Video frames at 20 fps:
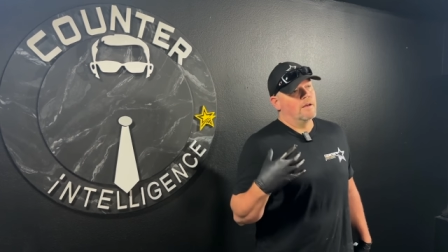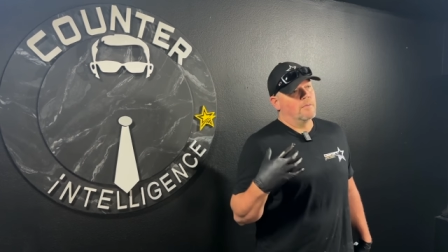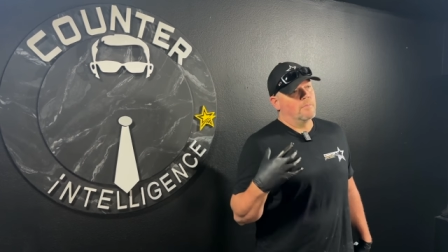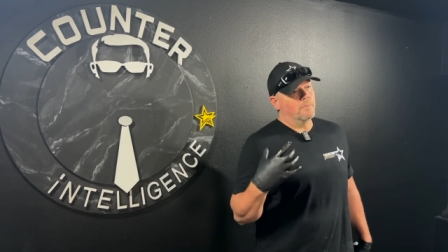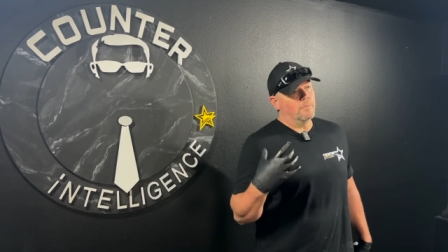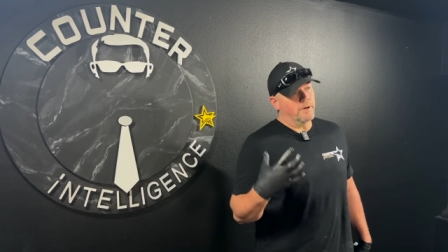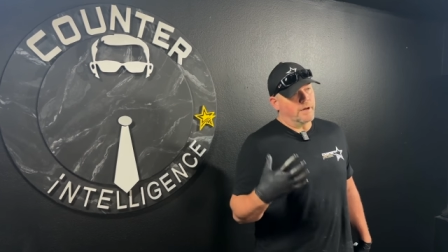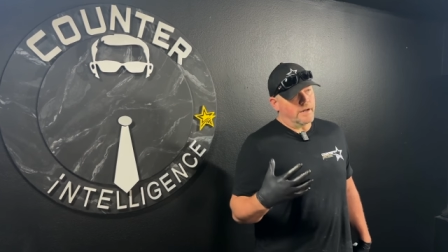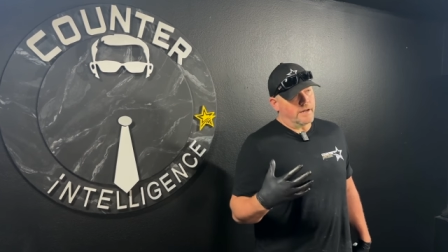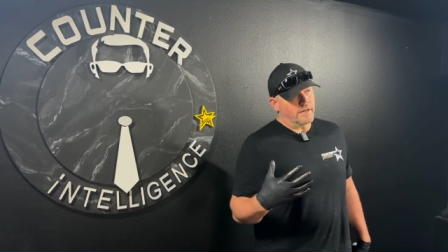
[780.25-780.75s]

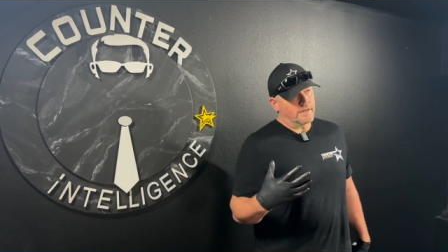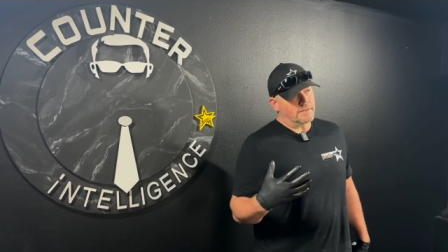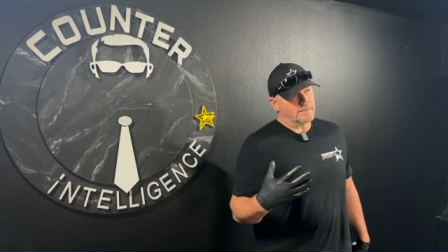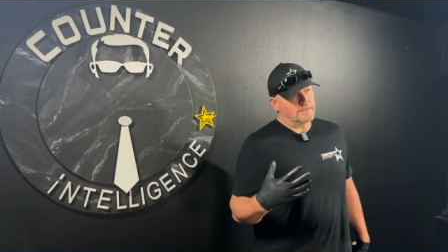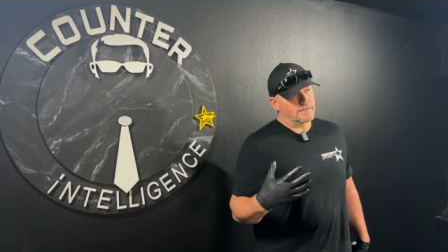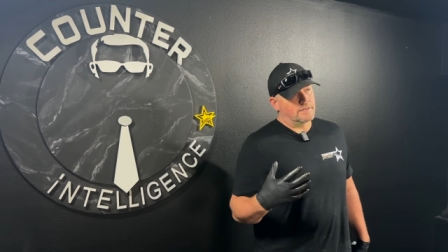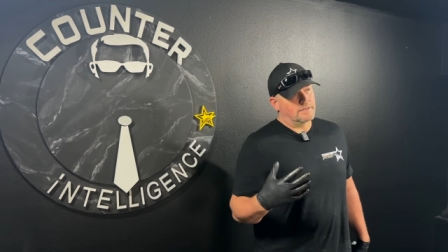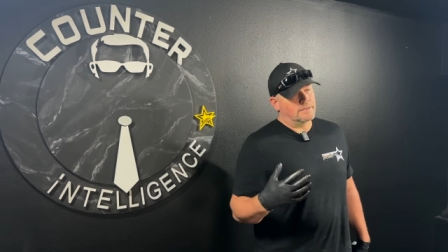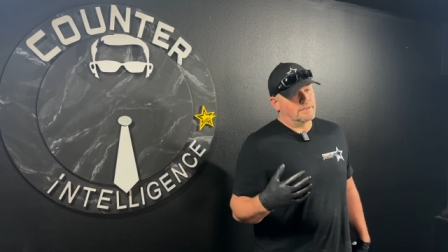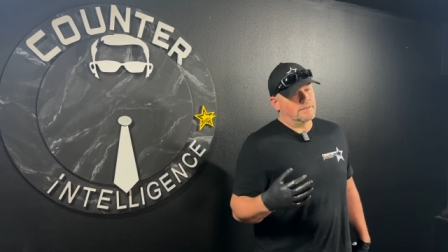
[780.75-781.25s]
but
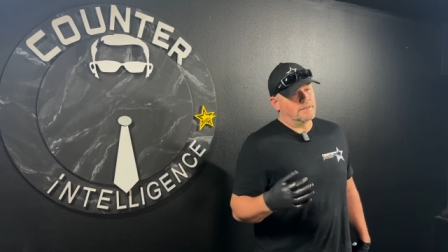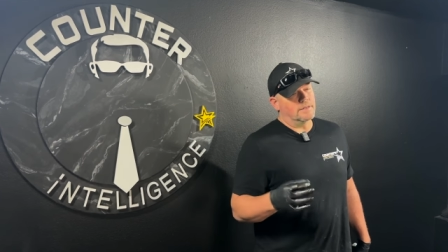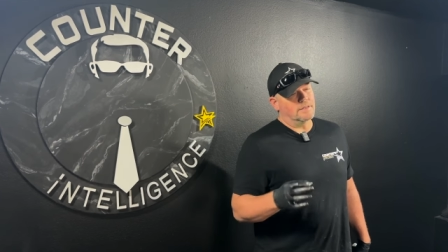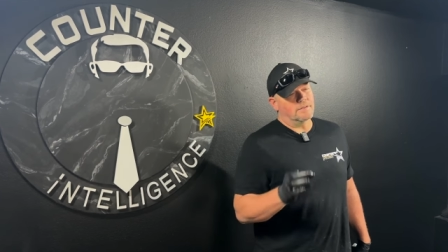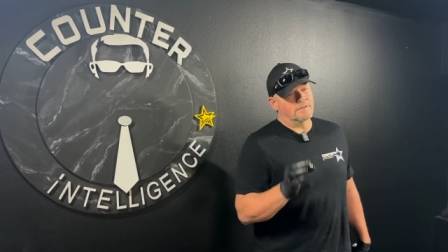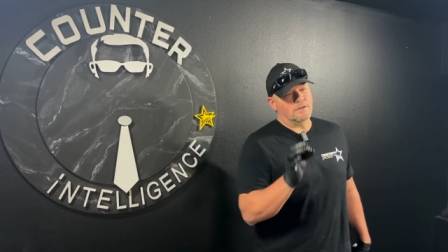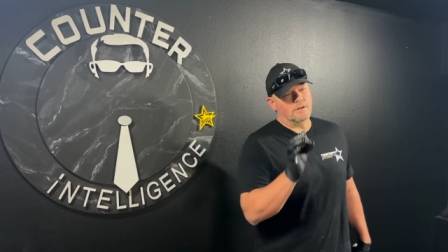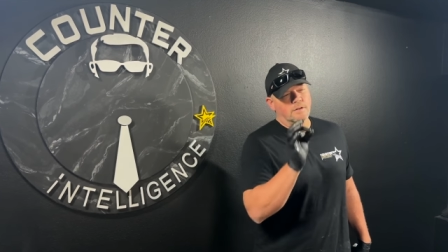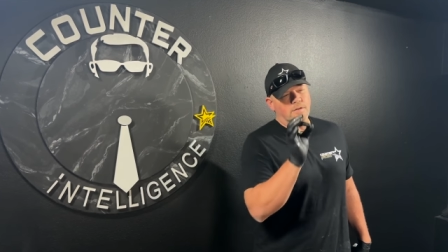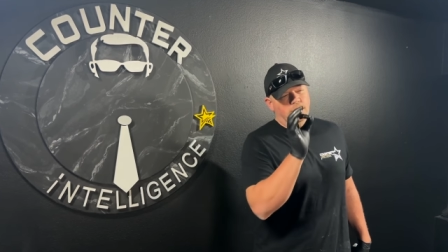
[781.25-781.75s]

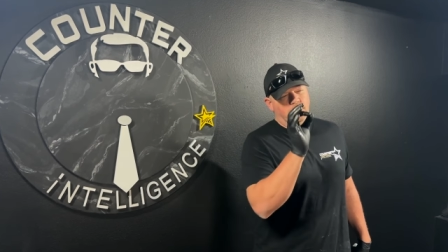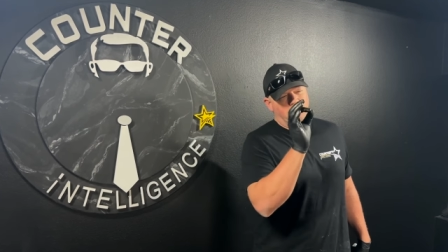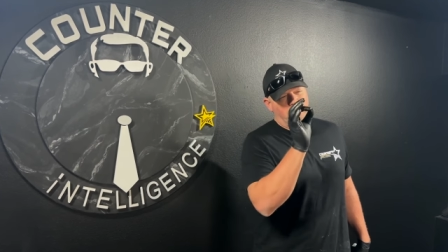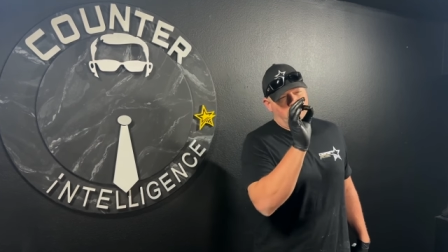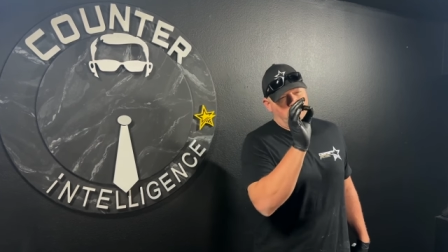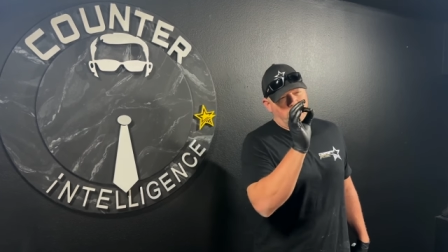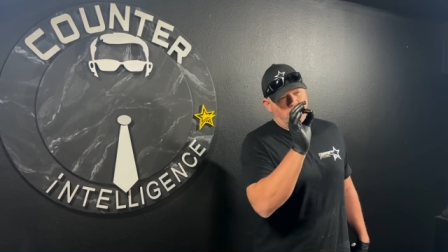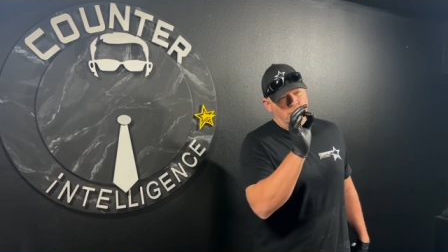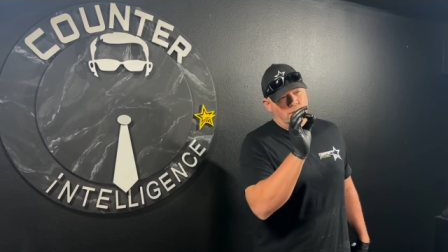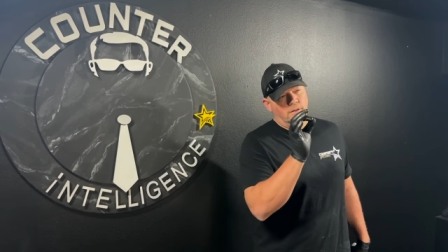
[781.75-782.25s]
it's going to stay
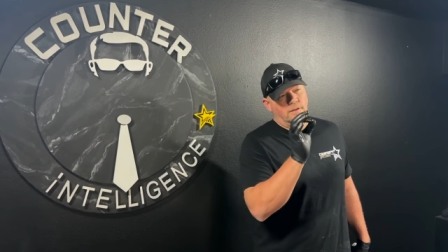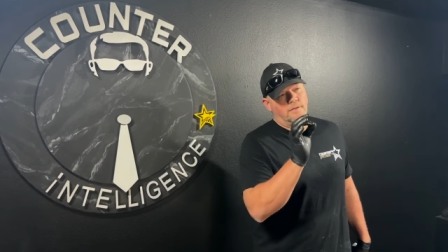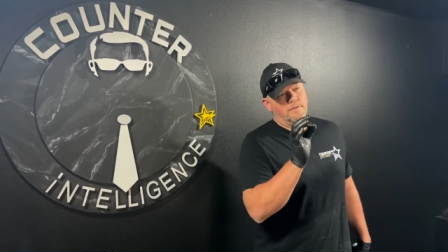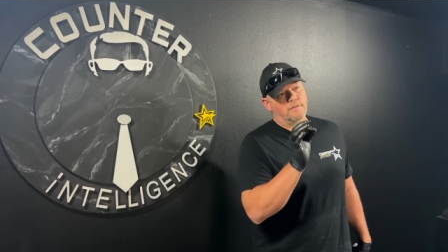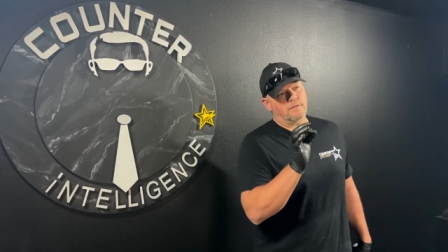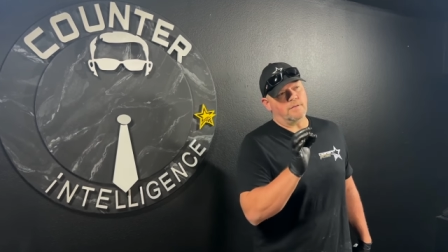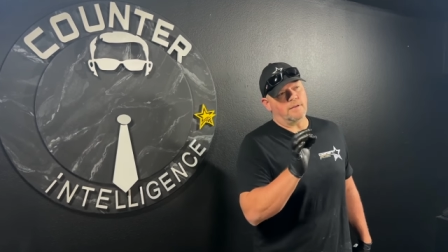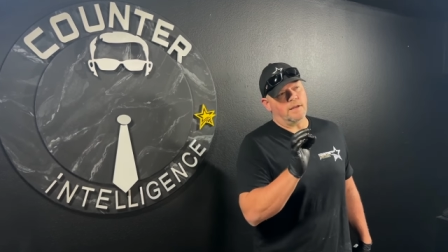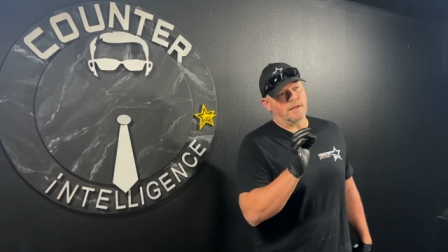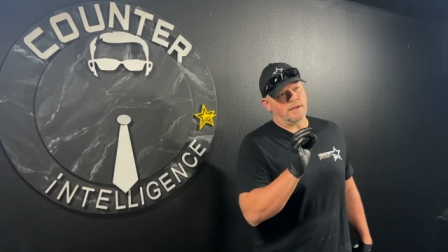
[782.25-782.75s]
really
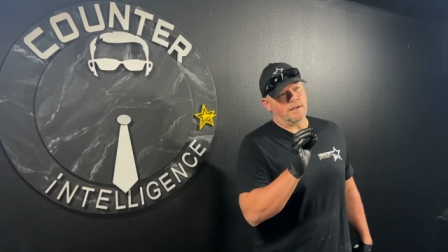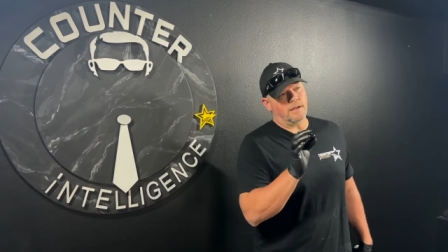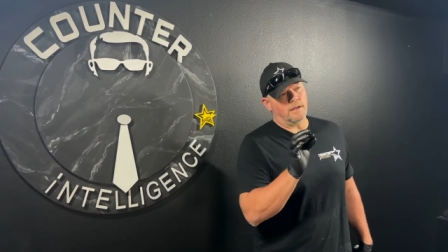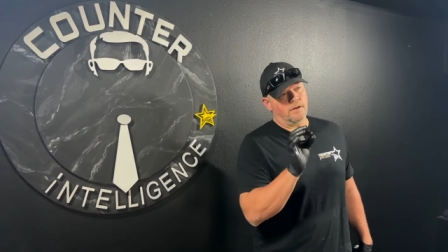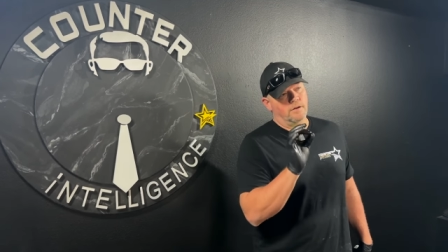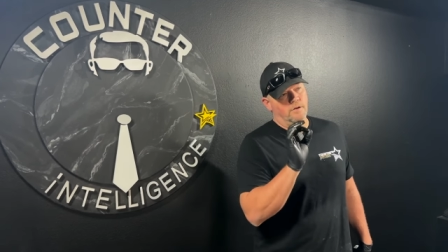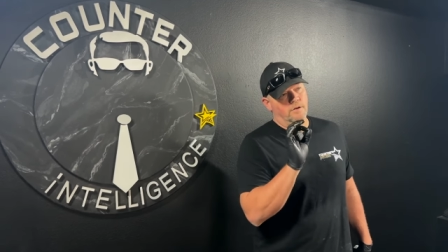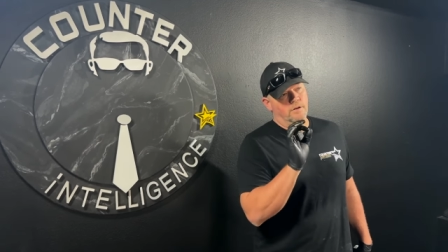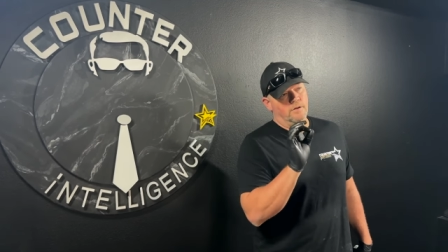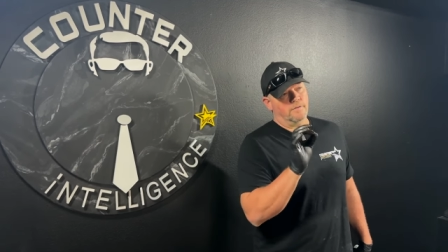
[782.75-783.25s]
skinny
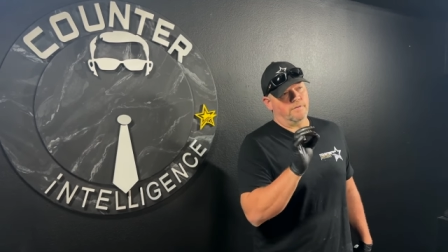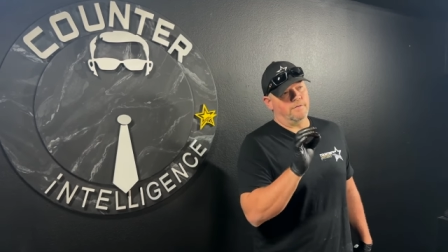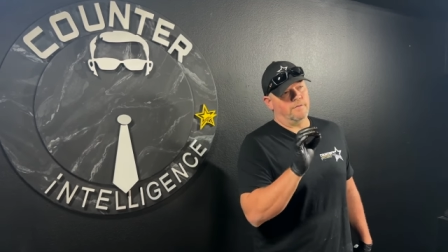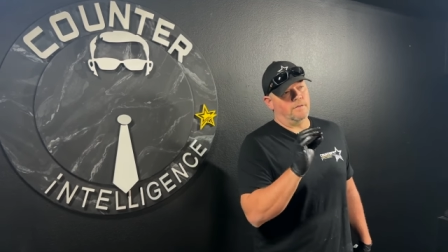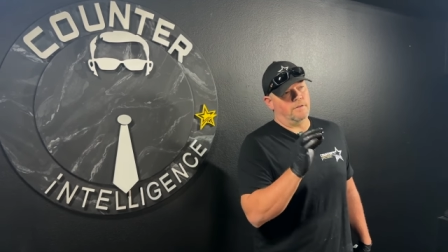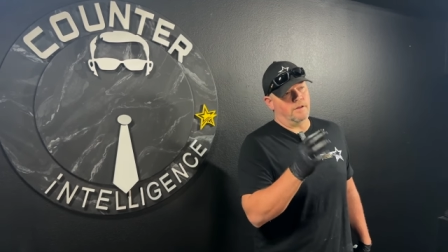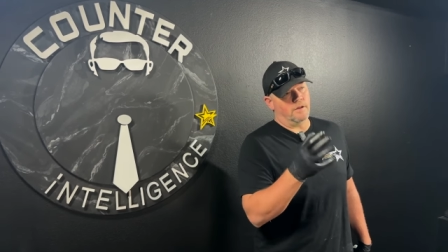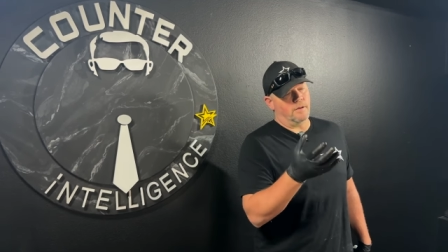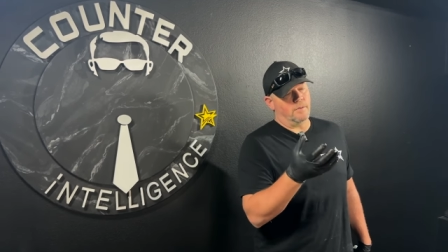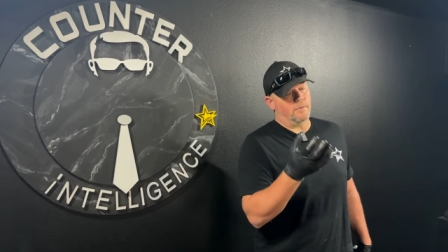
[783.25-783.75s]
and they're going to
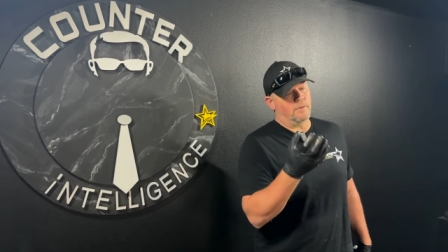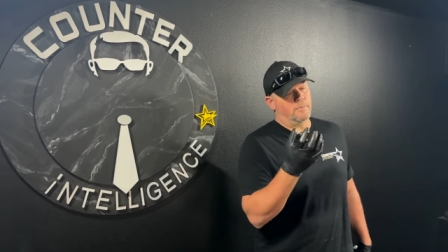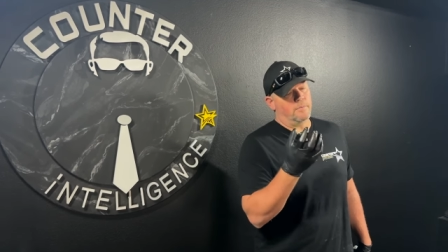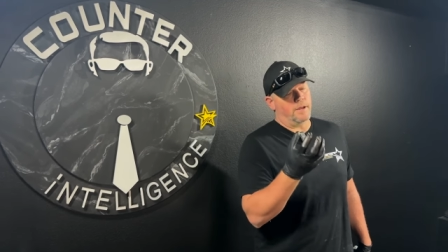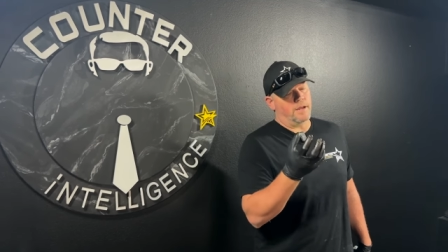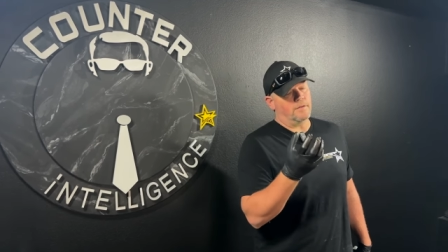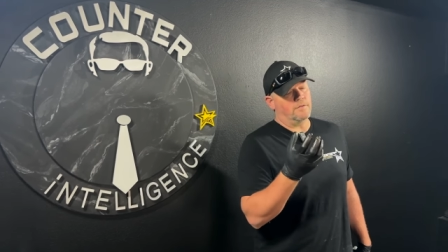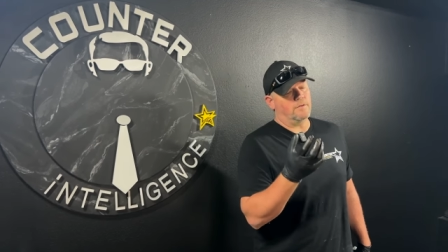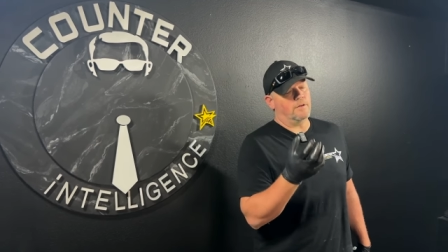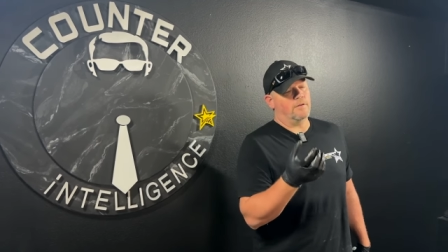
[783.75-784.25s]
the
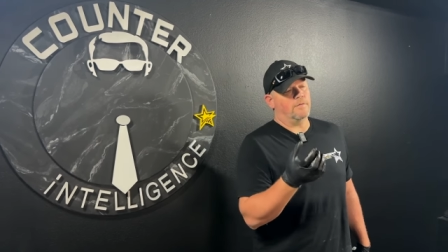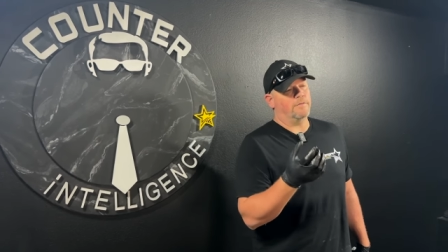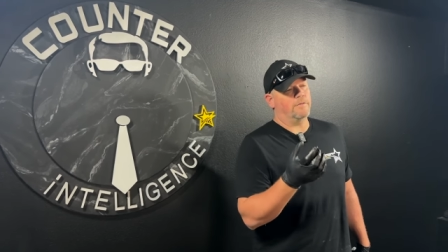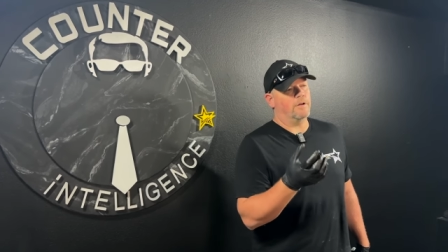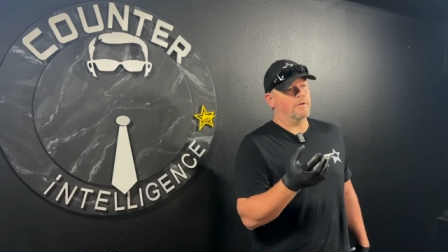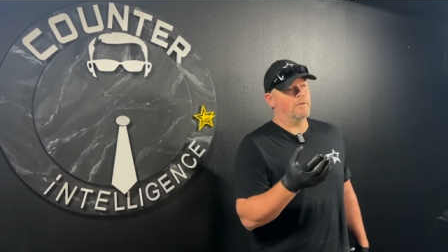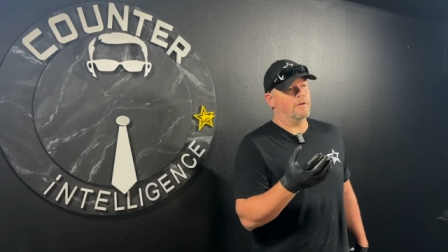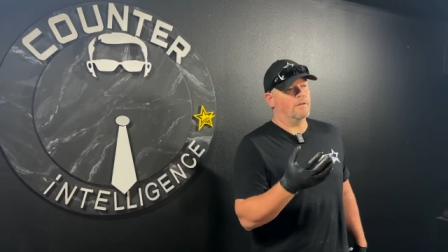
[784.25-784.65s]
paint's going to float